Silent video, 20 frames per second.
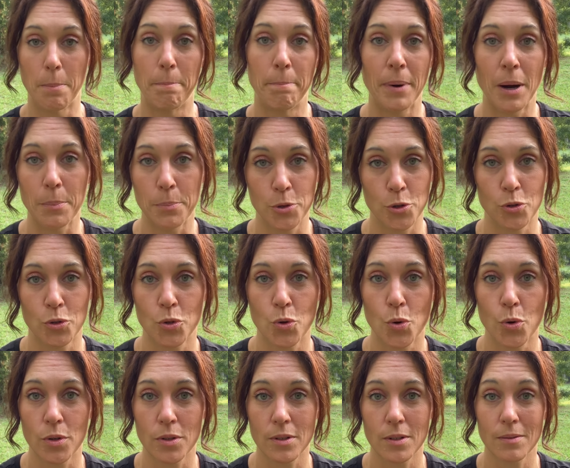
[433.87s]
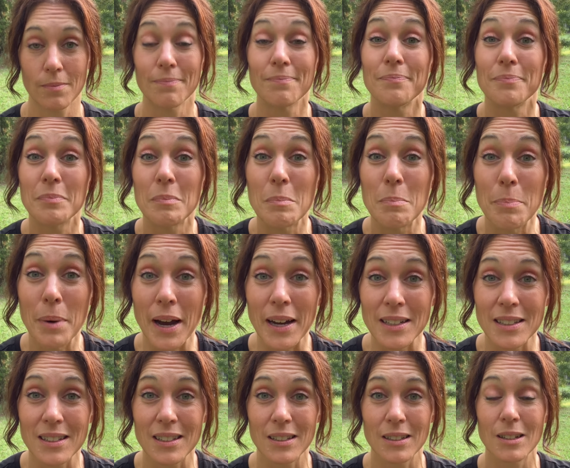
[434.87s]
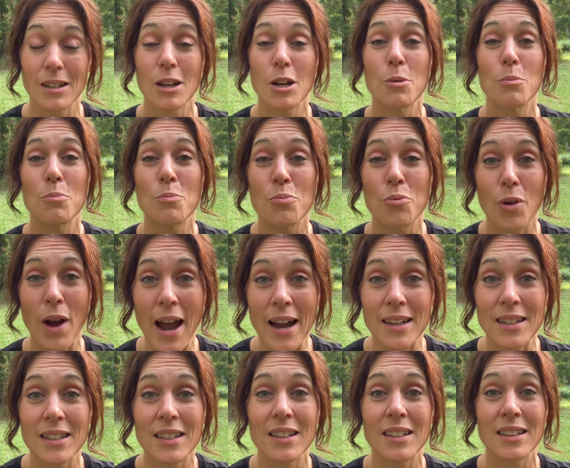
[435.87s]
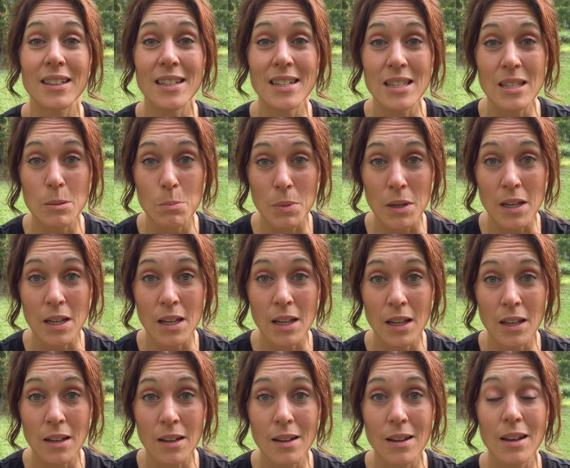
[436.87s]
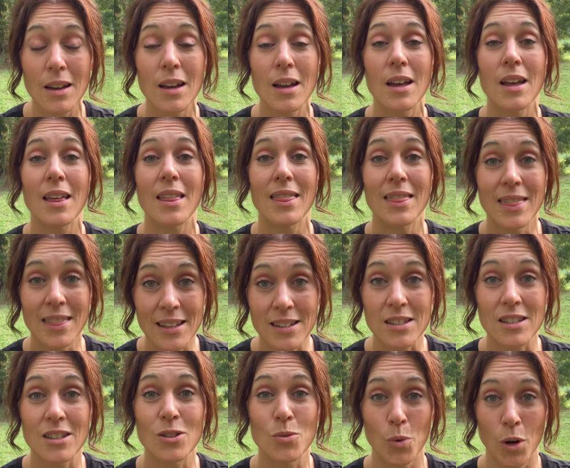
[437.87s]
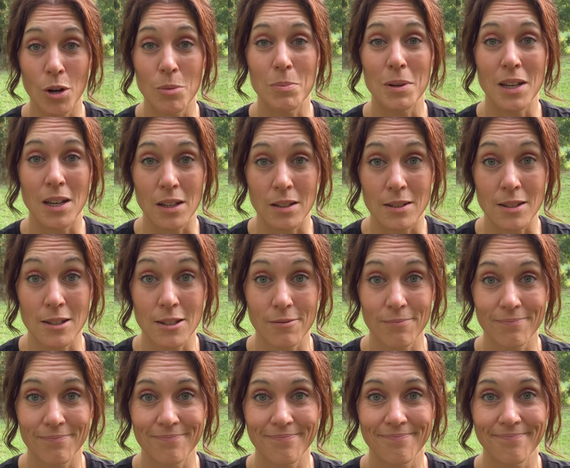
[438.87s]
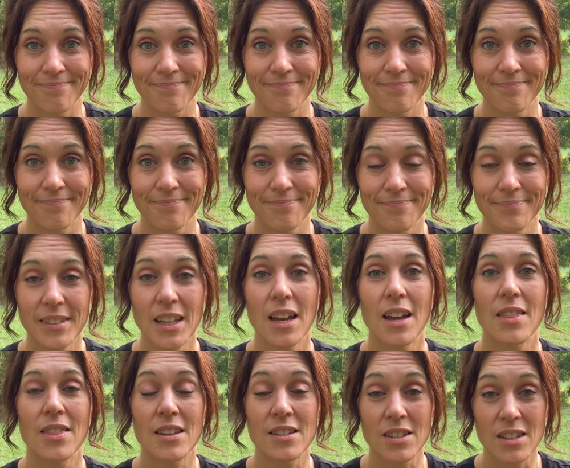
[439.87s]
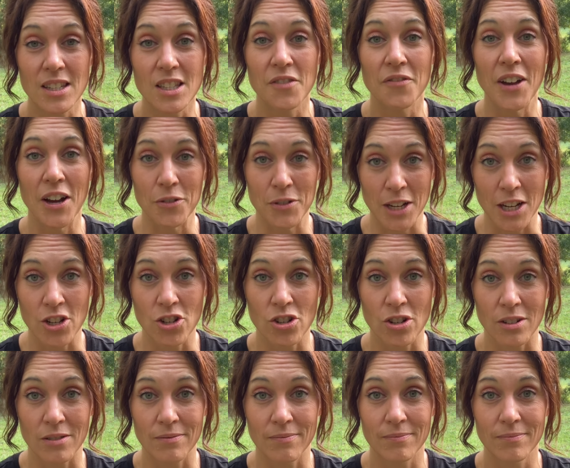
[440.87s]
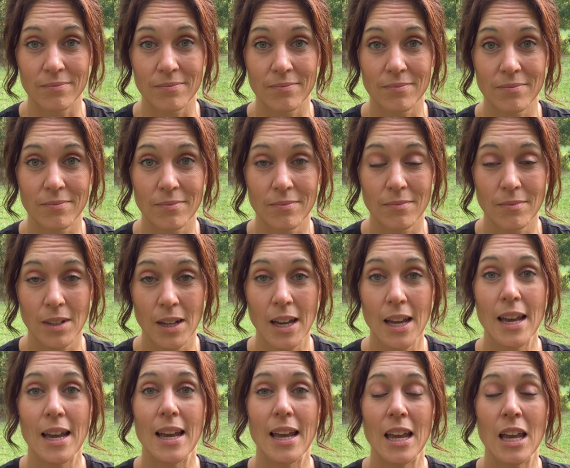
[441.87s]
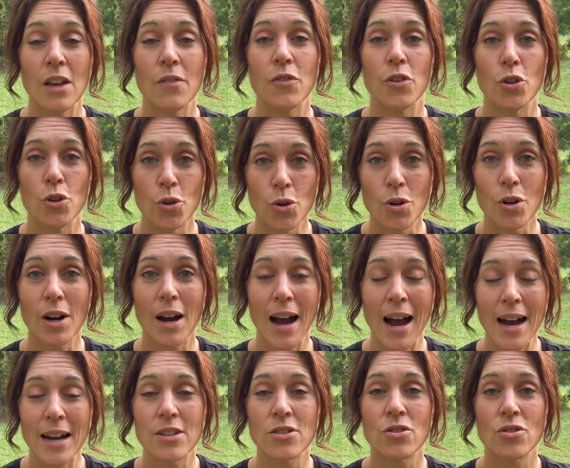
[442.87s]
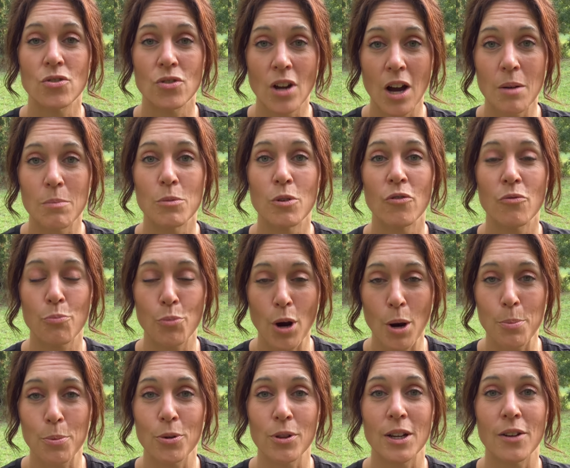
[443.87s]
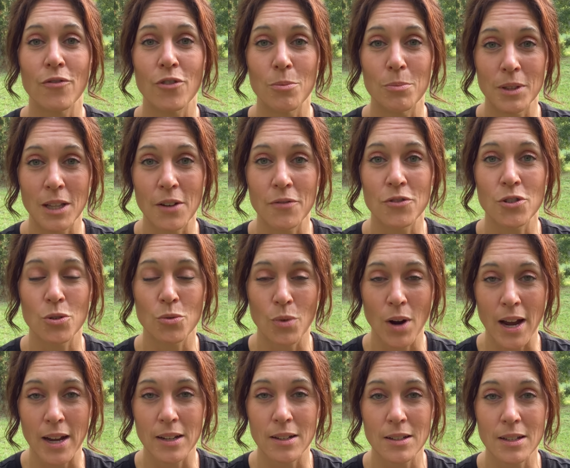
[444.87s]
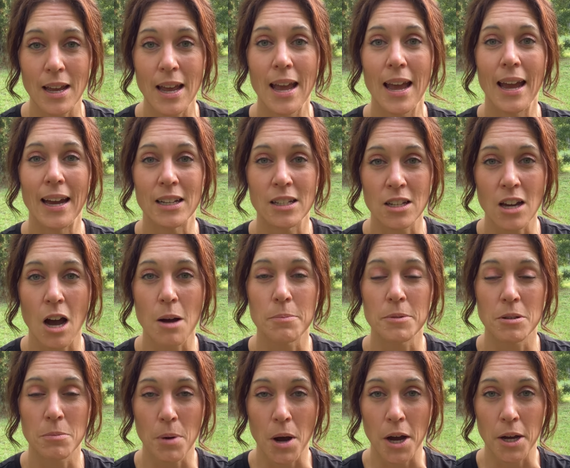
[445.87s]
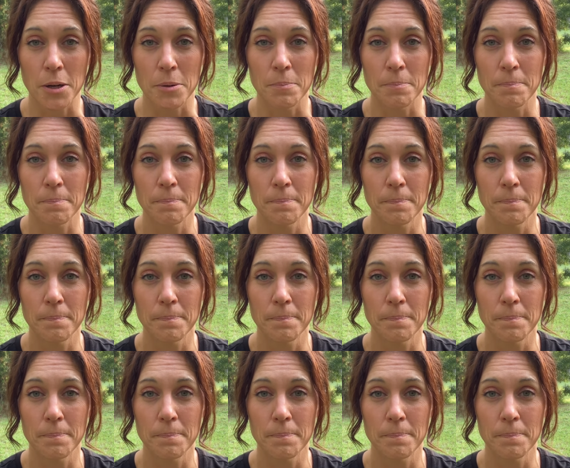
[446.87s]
bump your scores. But practically speaking, this is where it begins. This is the foundation. If your eyes do not move properly from left to right and top to bottom,